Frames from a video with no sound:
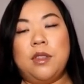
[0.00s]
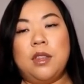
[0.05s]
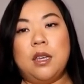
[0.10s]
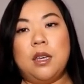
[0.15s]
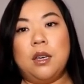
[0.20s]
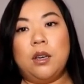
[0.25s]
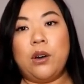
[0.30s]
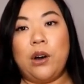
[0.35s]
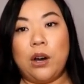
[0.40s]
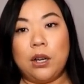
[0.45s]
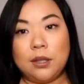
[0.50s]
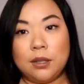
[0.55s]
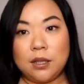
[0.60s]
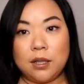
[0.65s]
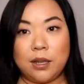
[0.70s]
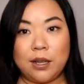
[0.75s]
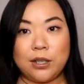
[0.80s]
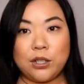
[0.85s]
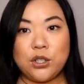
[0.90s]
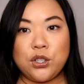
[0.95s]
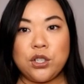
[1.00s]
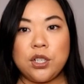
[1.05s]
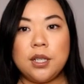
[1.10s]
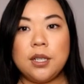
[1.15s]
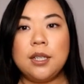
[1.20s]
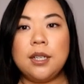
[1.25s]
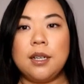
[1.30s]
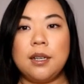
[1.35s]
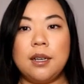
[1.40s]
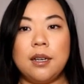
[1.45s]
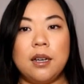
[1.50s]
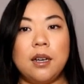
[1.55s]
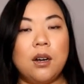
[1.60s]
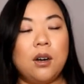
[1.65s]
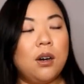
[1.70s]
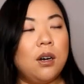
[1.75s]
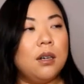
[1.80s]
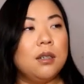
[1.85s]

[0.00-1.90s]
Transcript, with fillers: the Cotton collection, and I